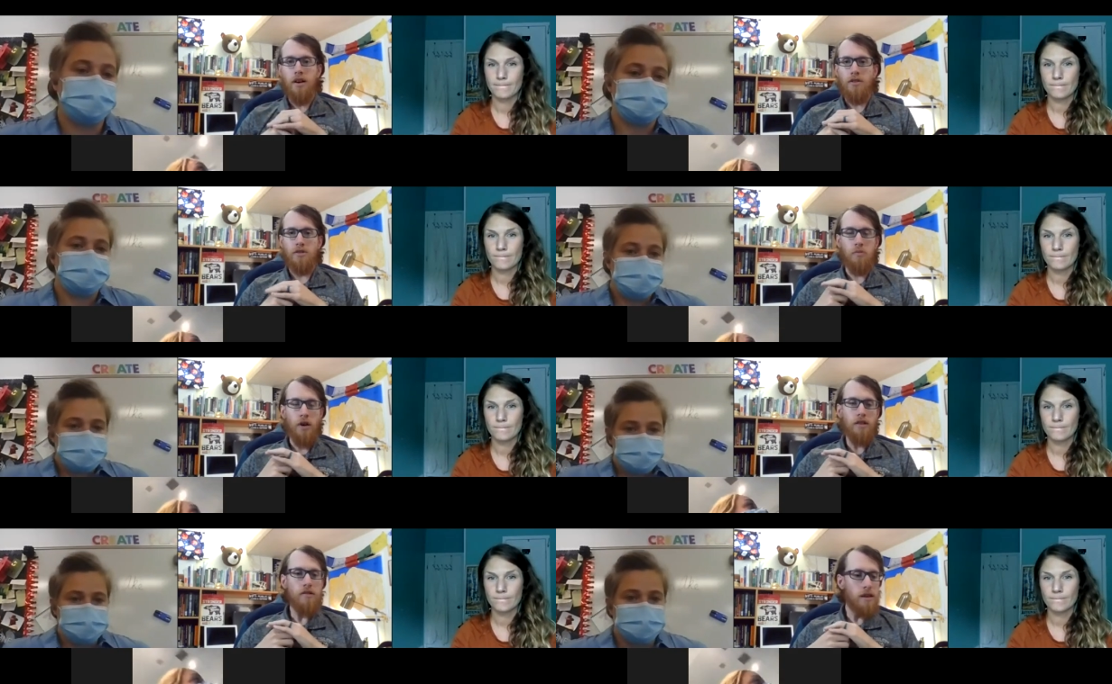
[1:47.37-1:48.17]
Speaker 1: Dr.
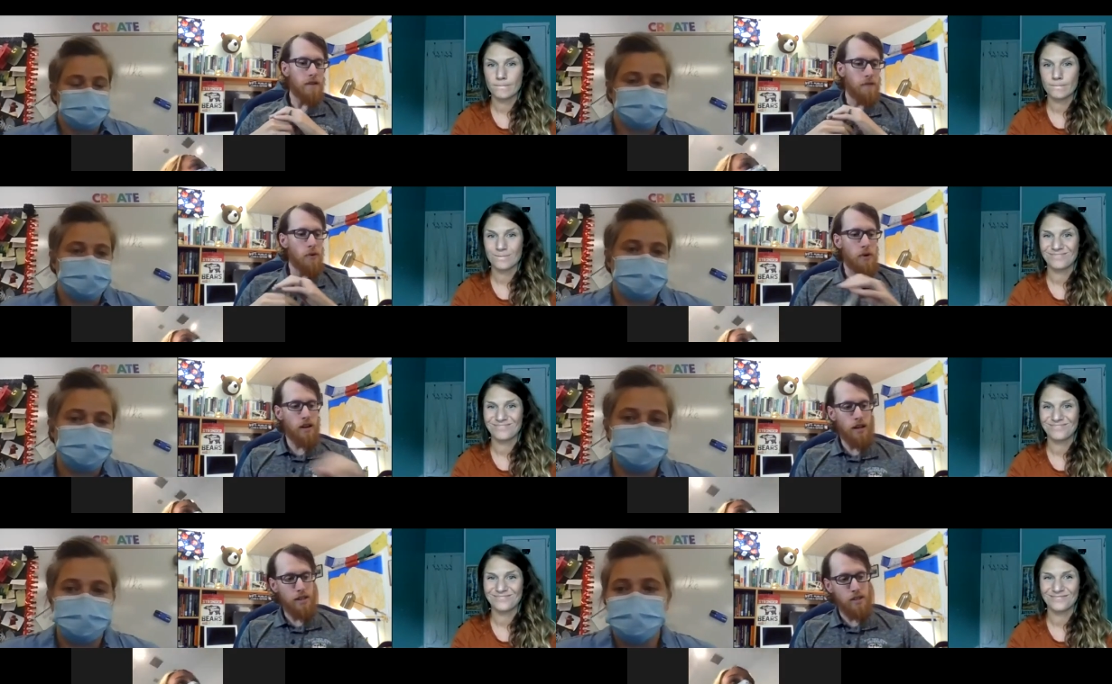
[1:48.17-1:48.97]
Bretl, if you
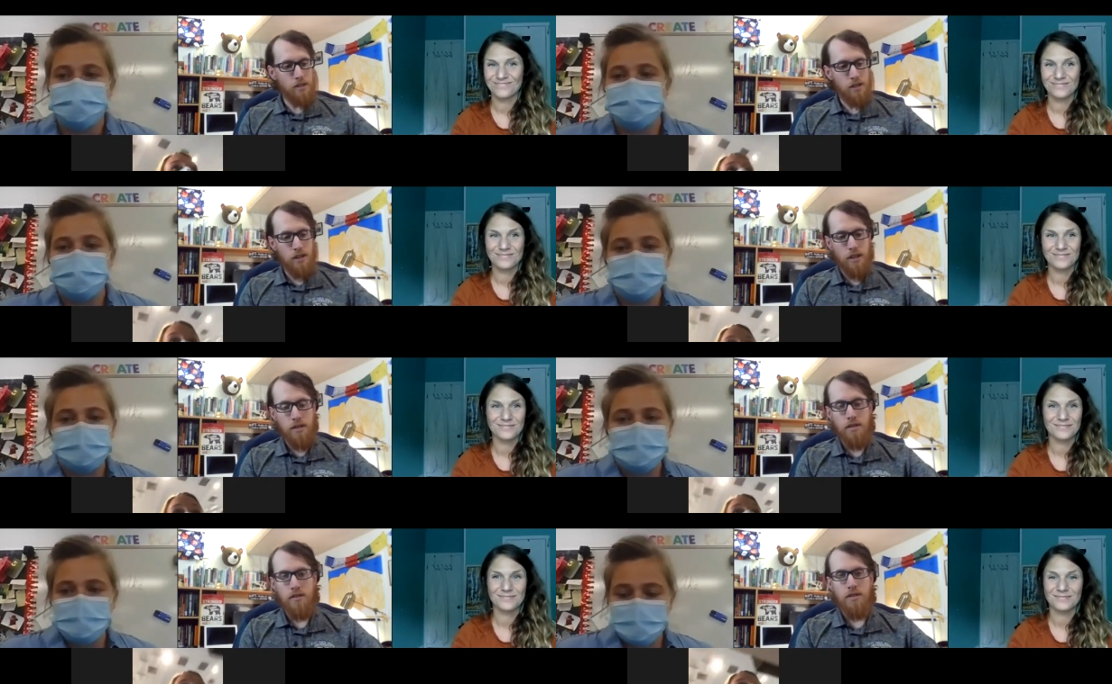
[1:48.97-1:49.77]
would like to,
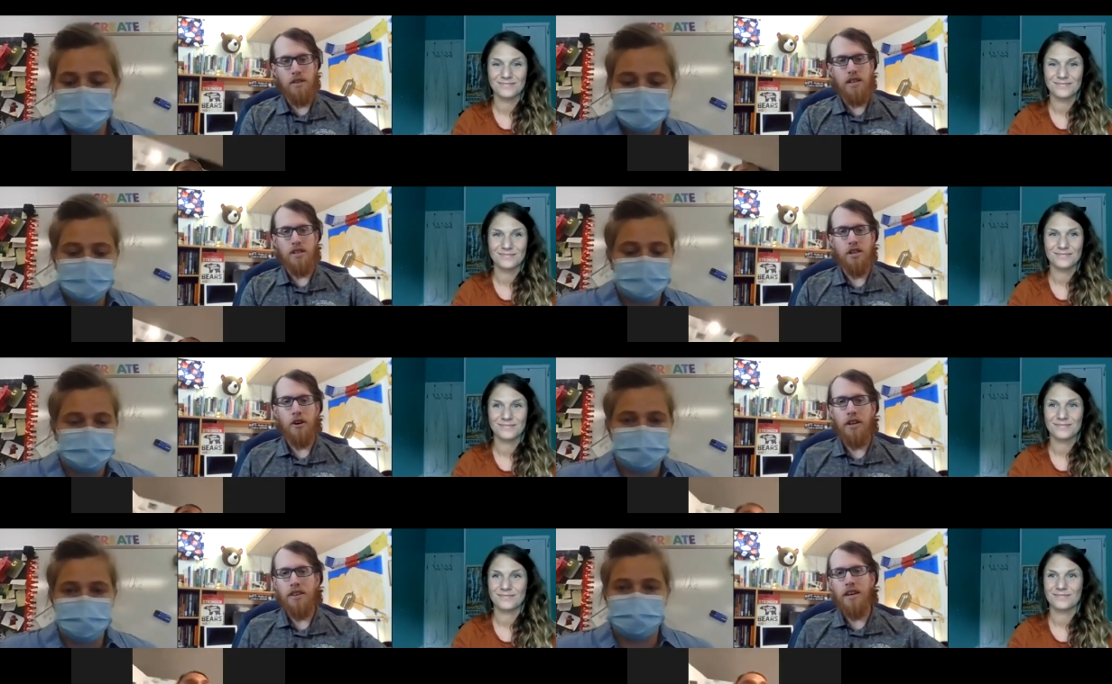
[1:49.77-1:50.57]
do you need to
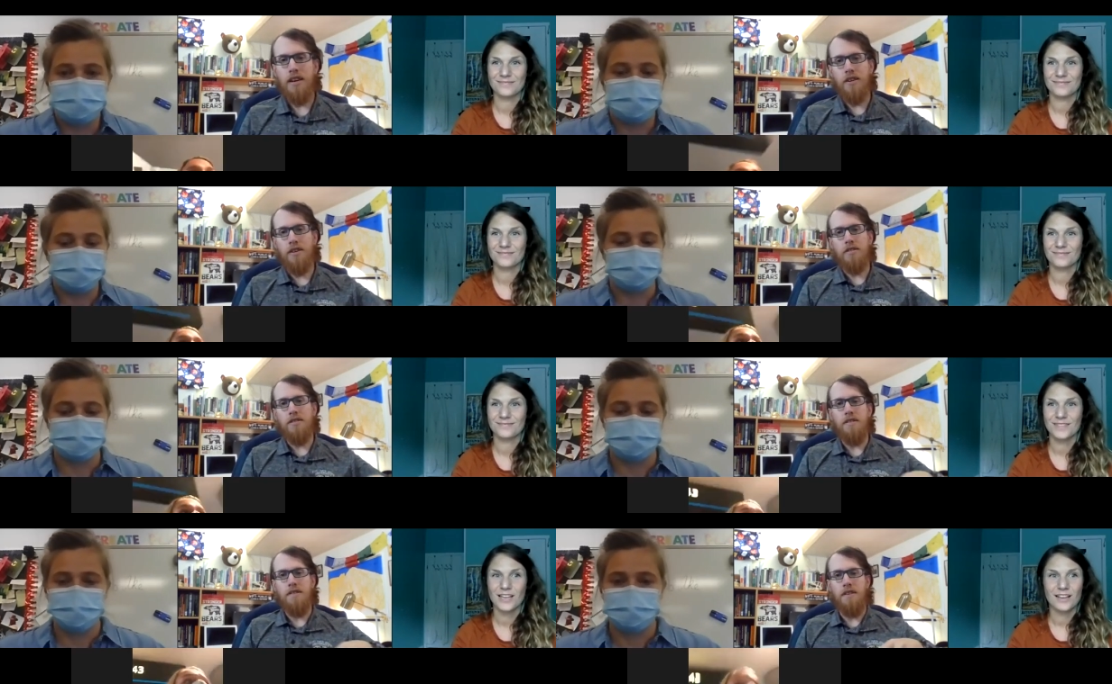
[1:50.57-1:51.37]
share anything or?
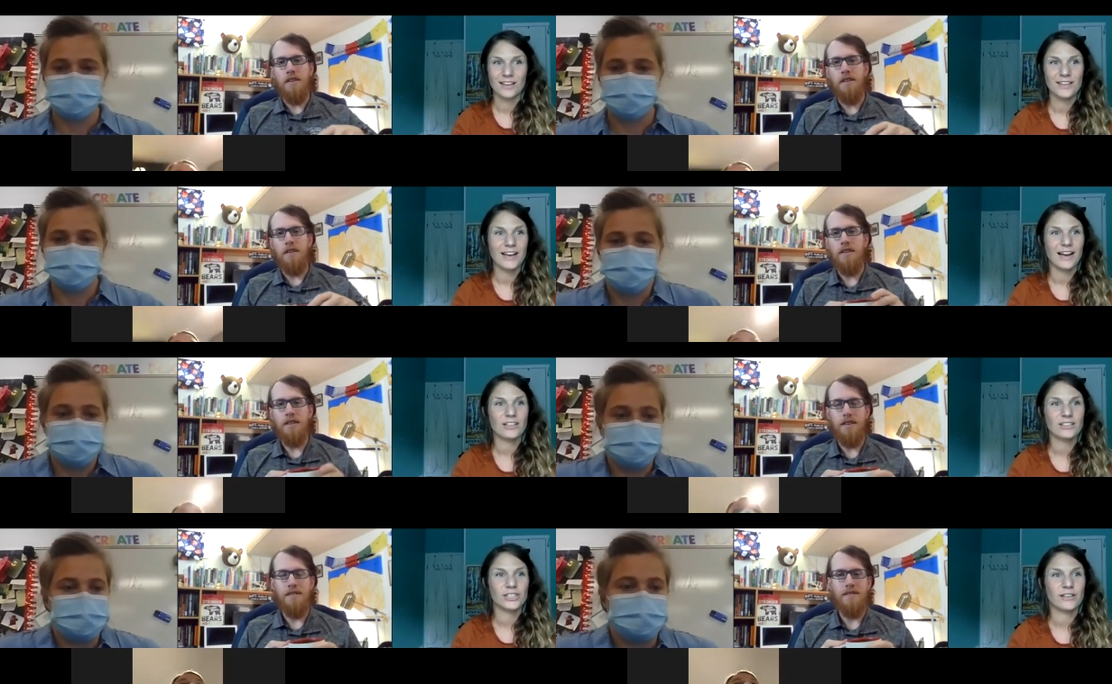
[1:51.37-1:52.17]
Speaker 2: Yeah,
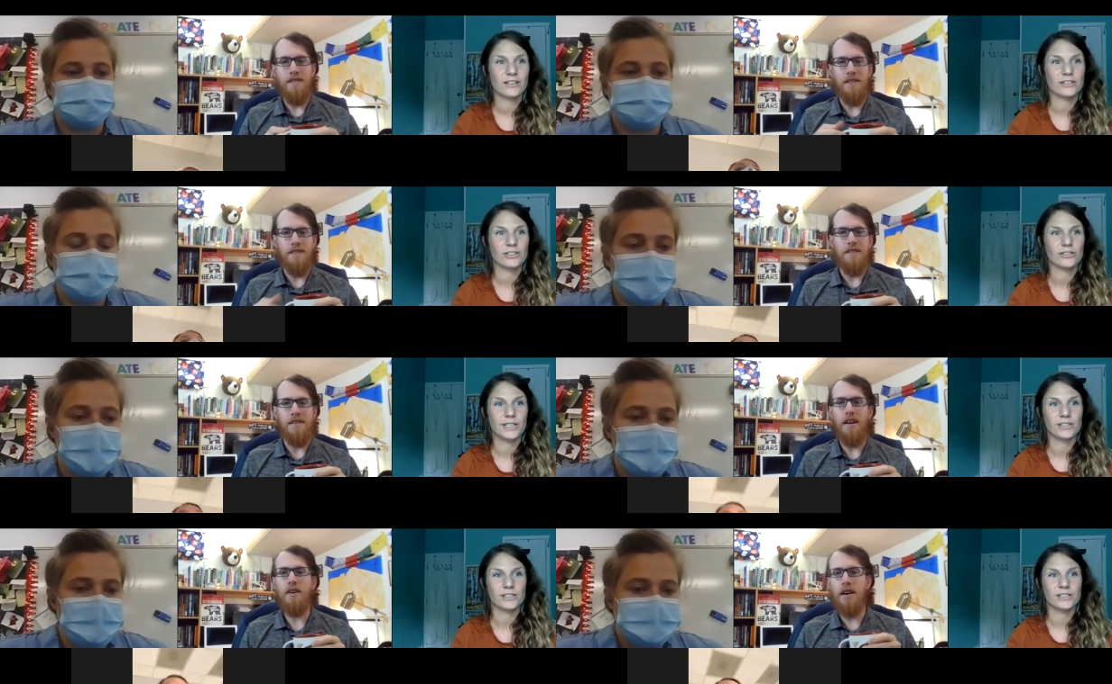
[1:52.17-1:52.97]
I'll share the
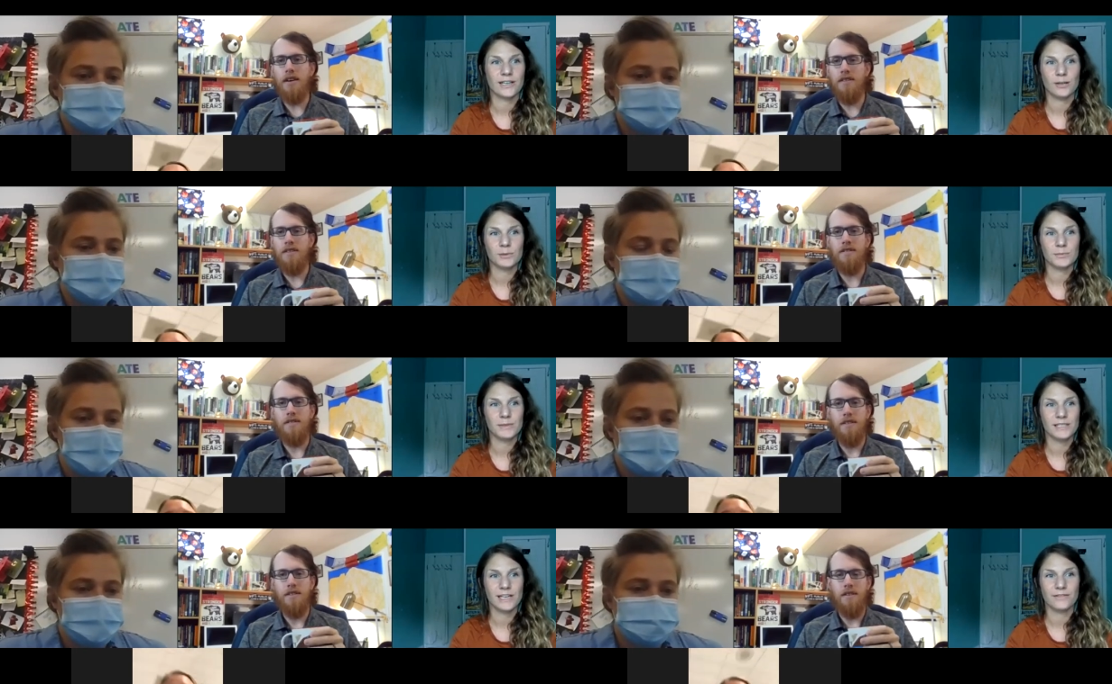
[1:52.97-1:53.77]
screen just, okay. help me
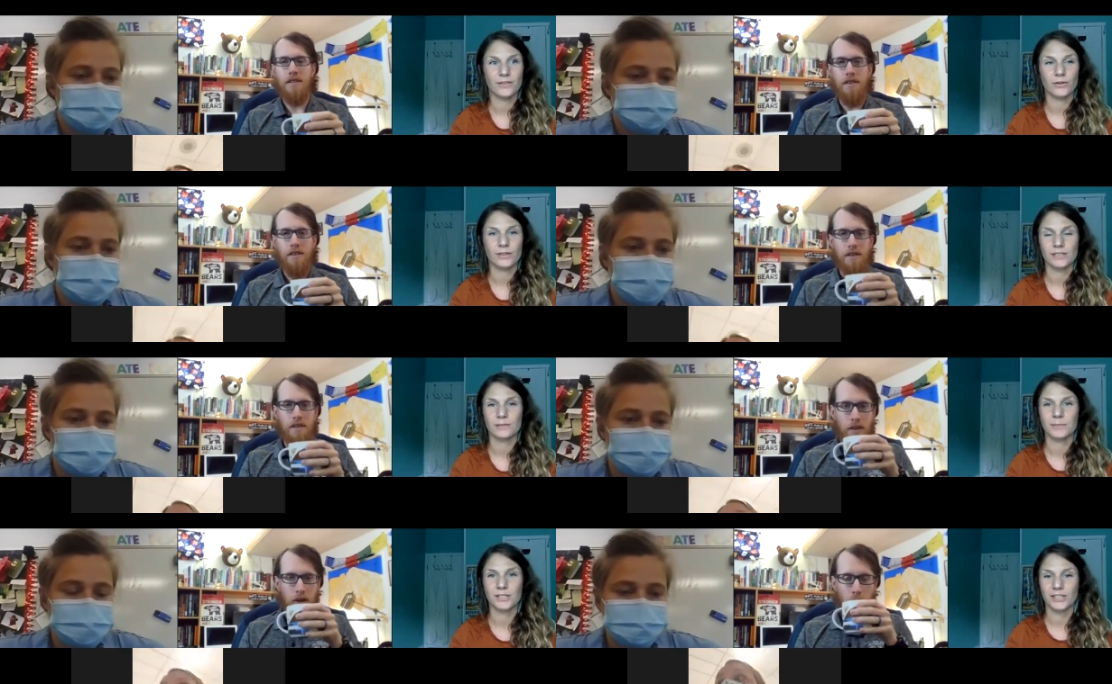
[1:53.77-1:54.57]
stay focused,
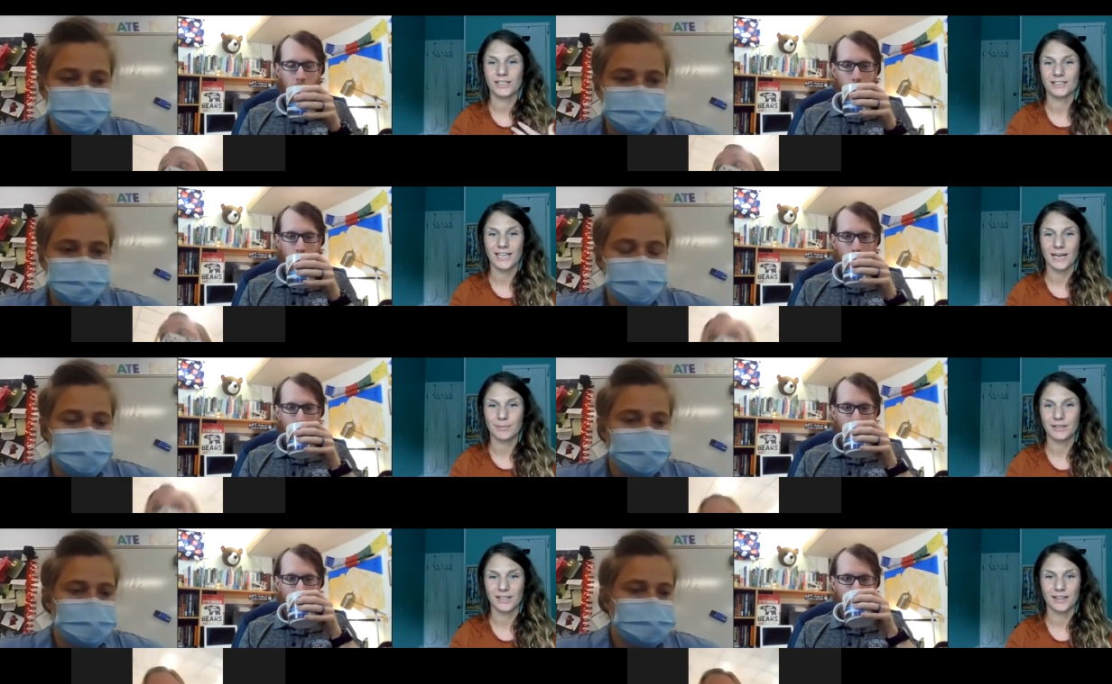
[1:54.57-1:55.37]
especially on a
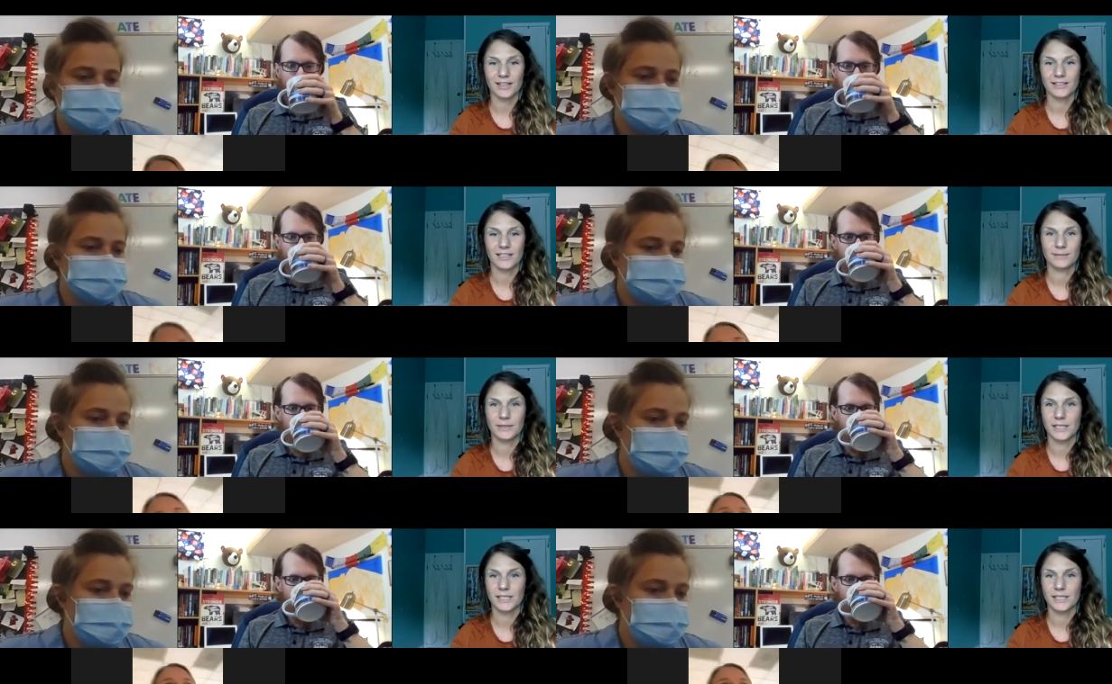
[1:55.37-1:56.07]
topic like this that I'm like